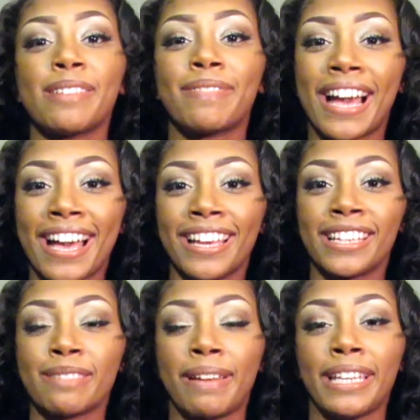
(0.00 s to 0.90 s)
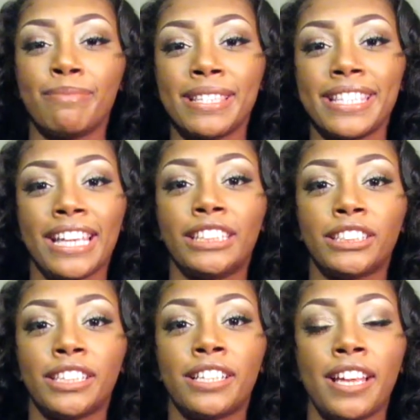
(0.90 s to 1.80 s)
up, guys? My name is
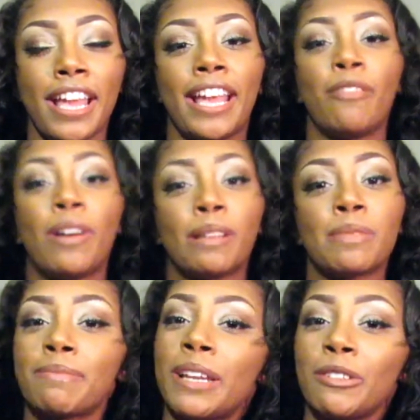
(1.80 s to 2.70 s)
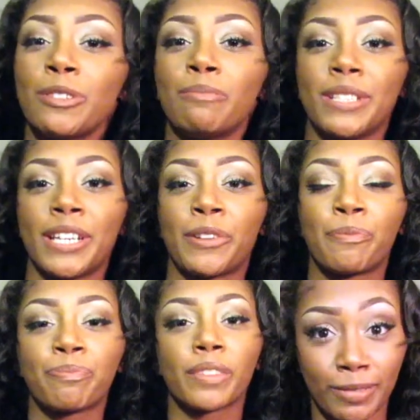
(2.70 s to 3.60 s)
Deja and welcome to my YouTube
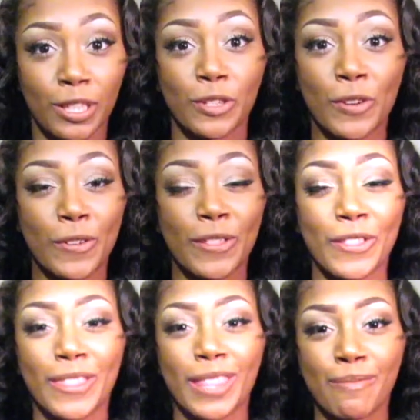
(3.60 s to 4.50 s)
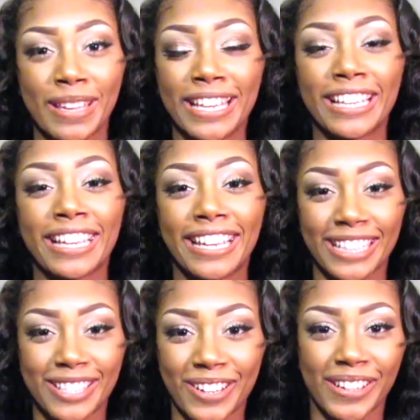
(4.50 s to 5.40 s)
channel. So let me
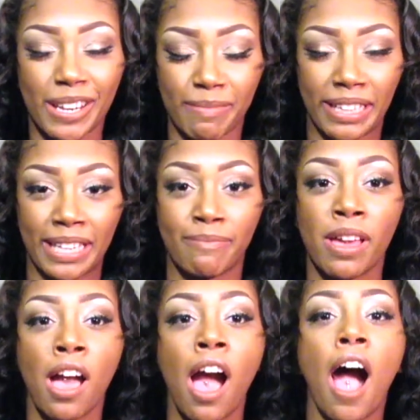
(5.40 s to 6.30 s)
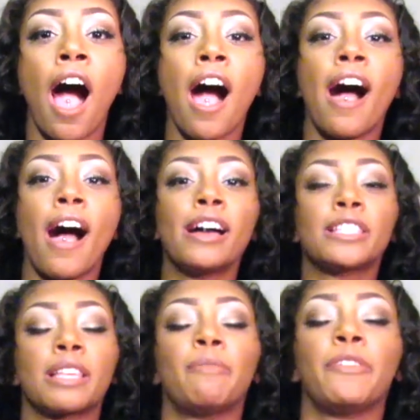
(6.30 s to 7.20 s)
get started on my name.
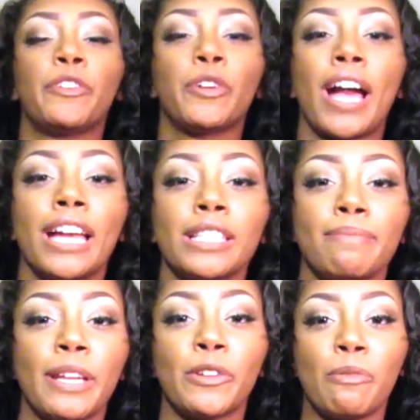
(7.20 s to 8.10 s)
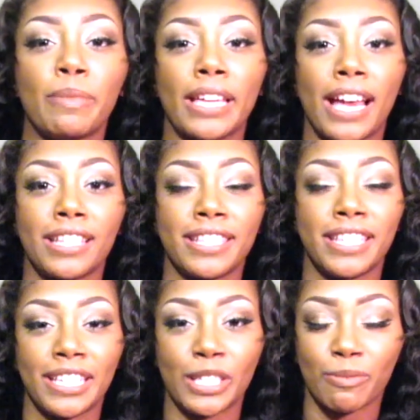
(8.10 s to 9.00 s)
Some of you guys may know me as
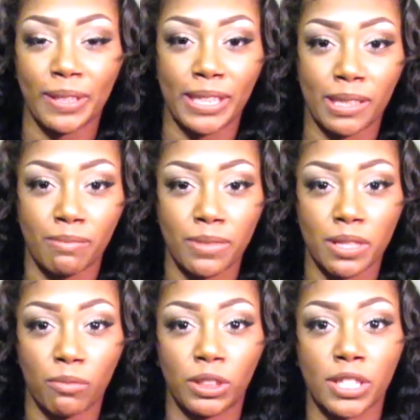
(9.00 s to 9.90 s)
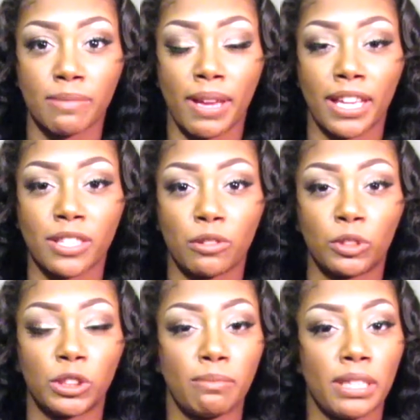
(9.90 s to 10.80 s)
Denise Williams, which is my
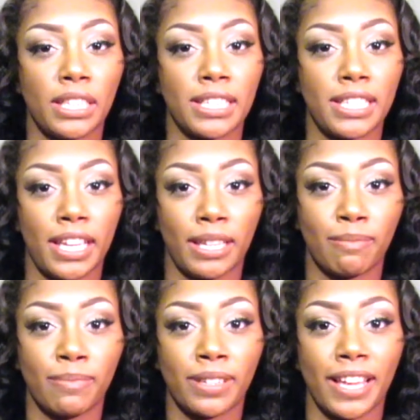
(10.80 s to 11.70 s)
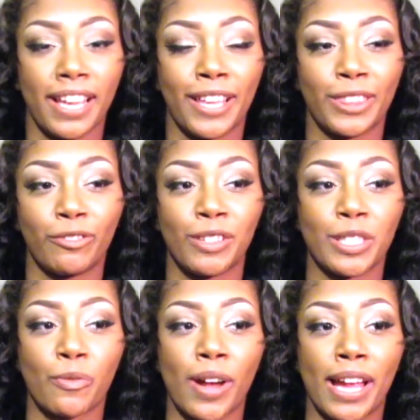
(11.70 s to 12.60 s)
social media name, and the
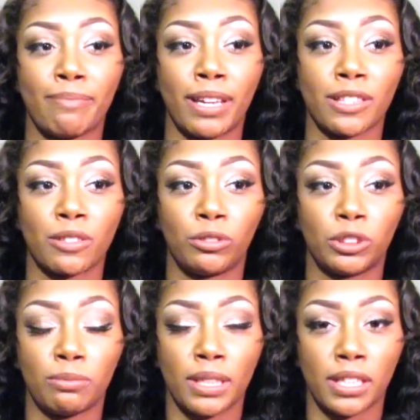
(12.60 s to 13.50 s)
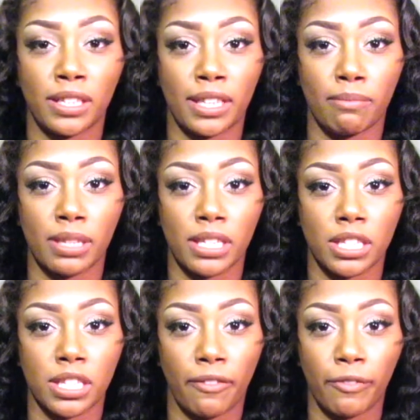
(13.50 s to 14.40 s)
reason why my social media name
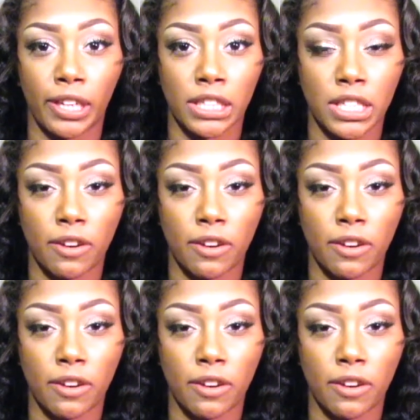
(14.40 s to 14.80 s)
is different